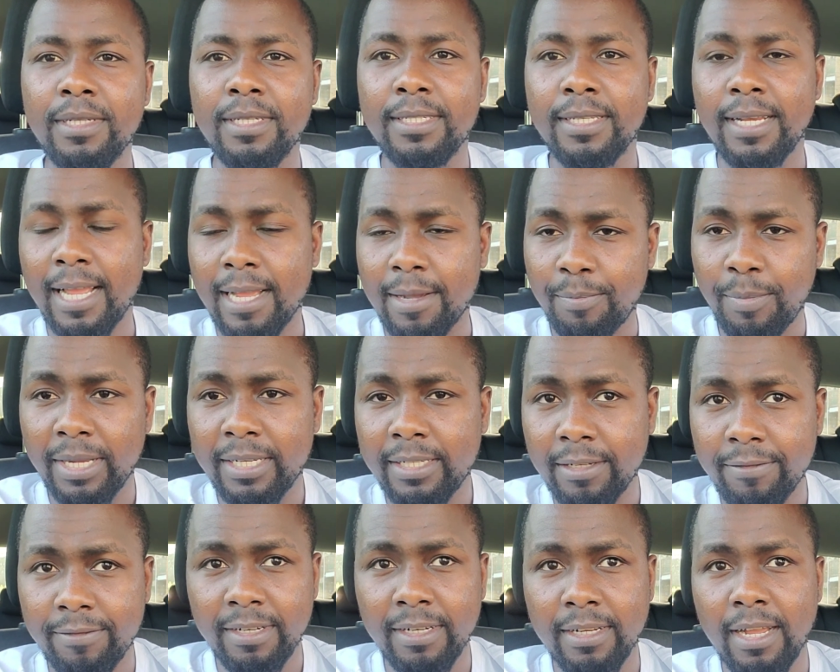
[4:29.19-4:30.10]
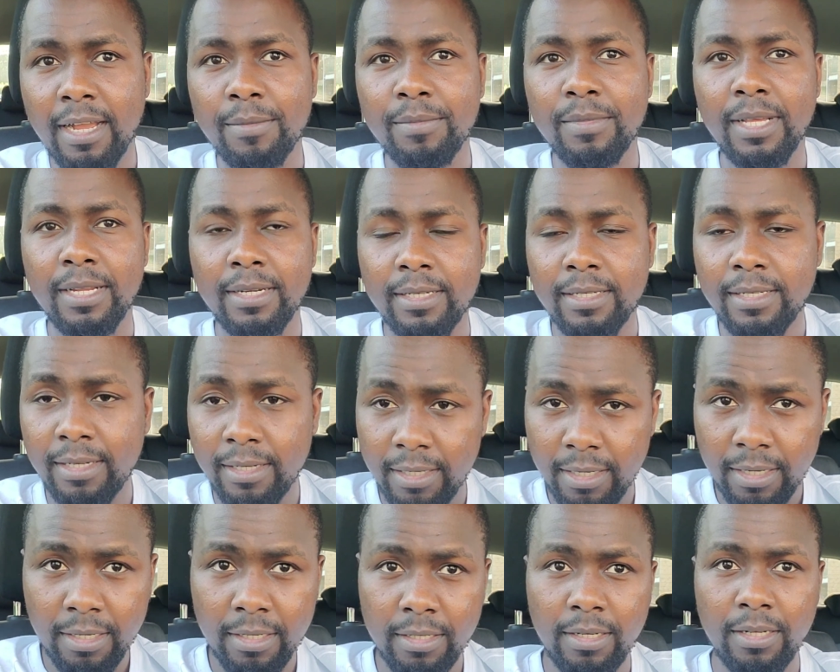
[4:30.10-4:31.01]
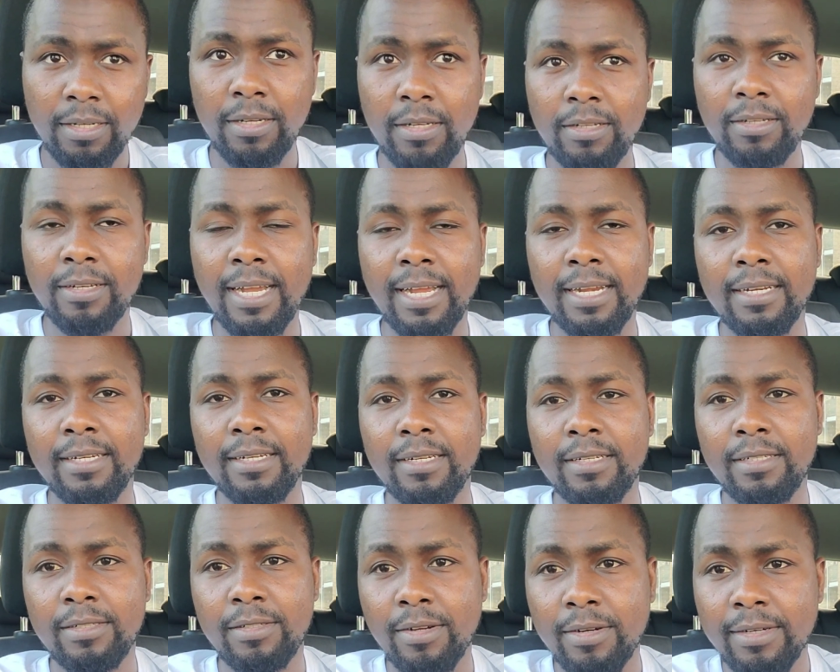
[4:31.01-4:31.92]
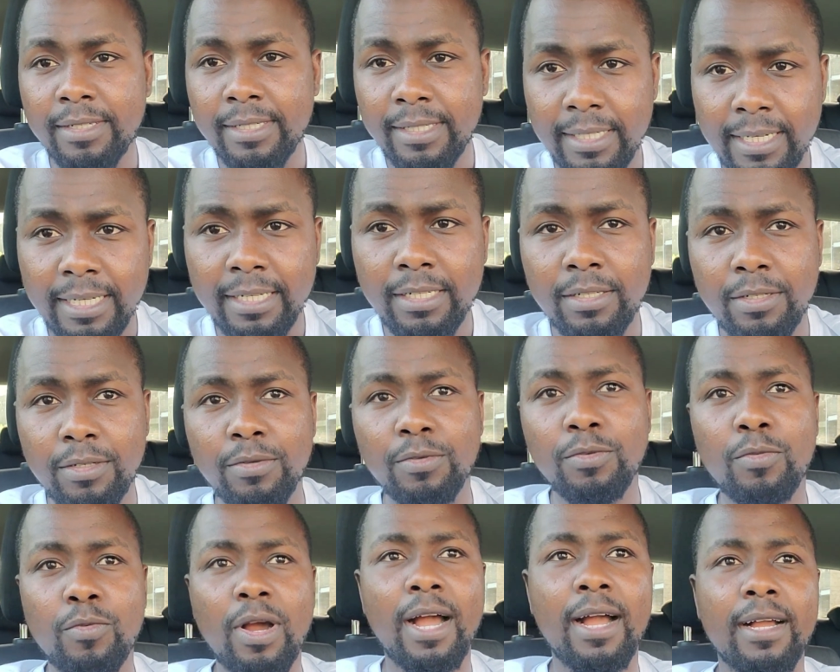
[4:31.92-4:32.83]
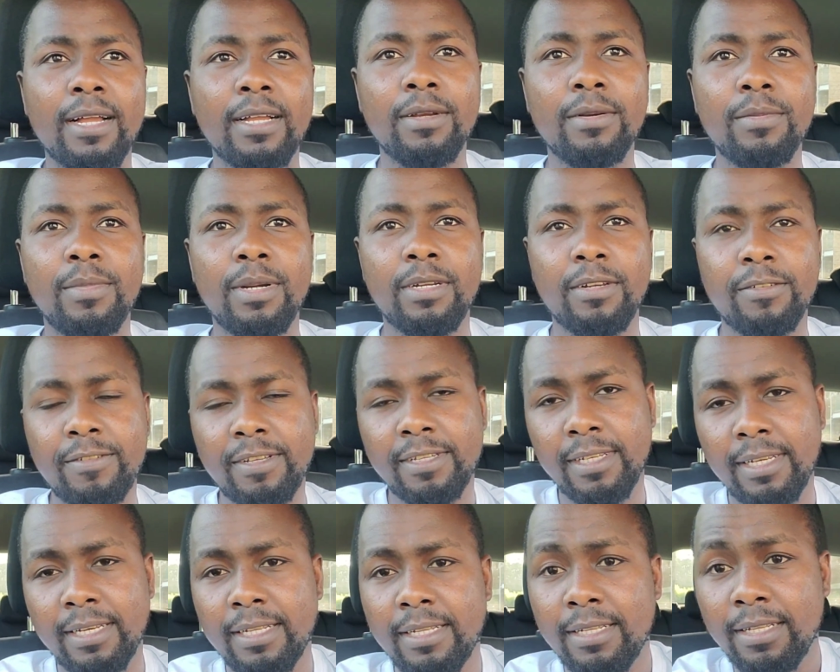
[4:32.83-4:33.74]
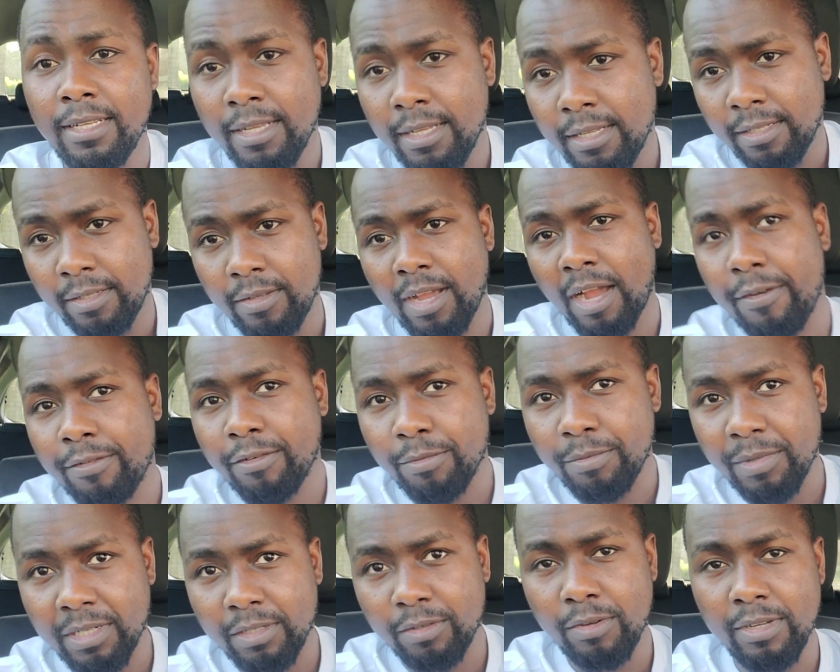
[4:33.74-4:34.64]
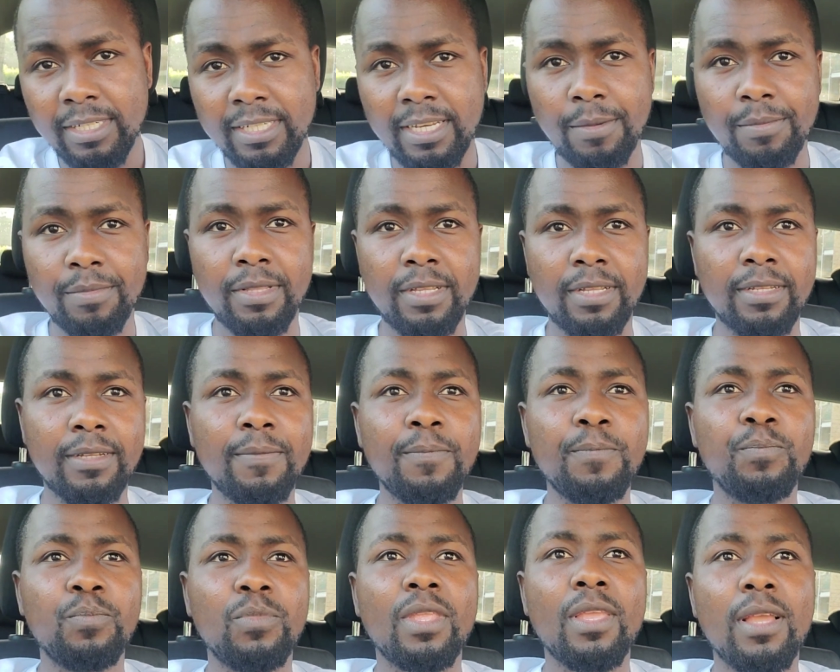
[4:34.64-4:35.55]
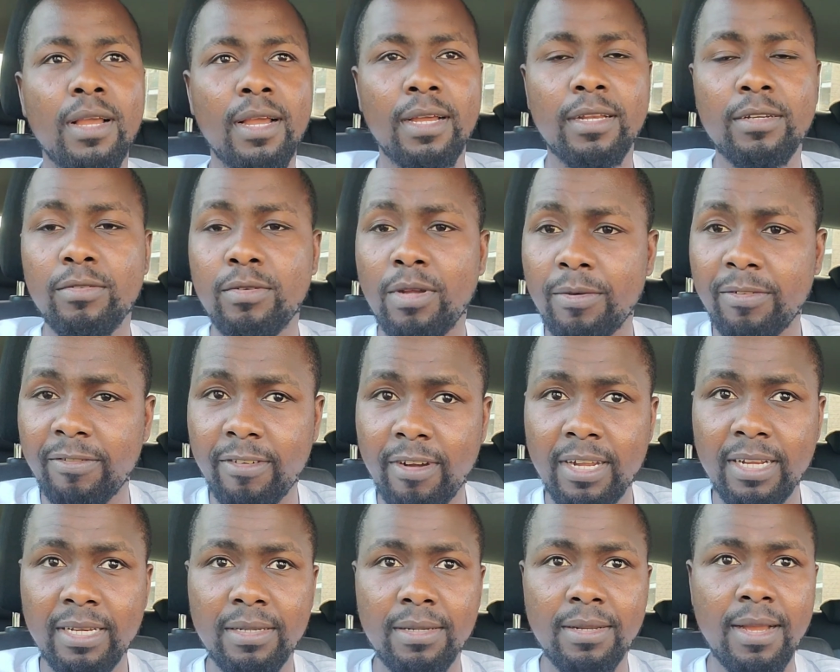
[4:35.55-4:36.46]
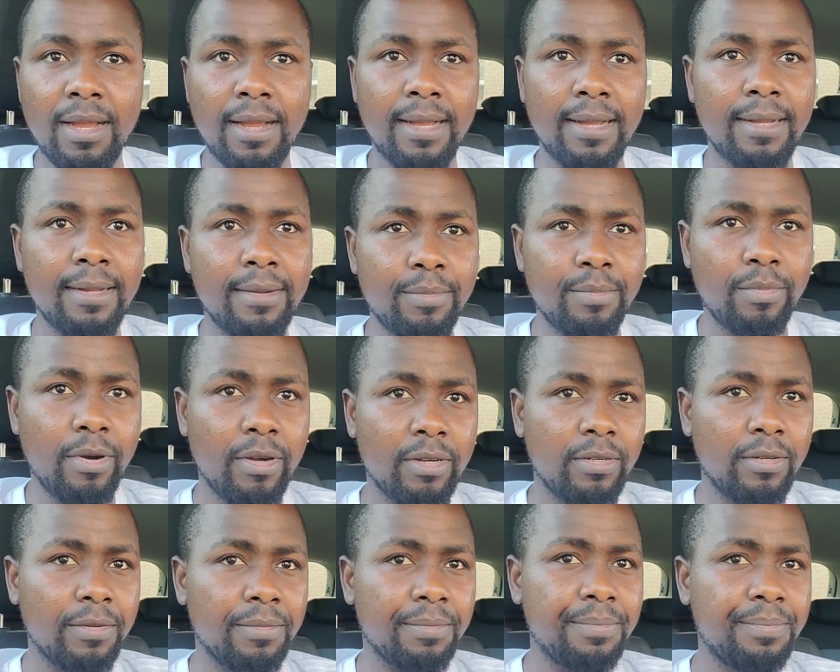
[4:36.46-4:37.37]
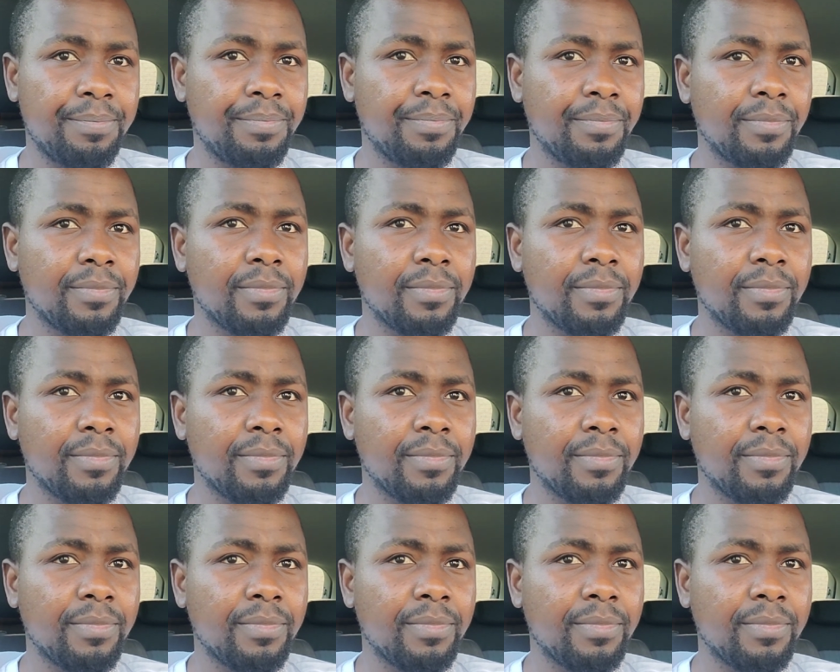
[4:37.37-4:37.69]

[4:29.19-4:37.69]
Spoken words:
It's like passive income that you don't need to work, but obviously you have to be doing something to avoid boredom.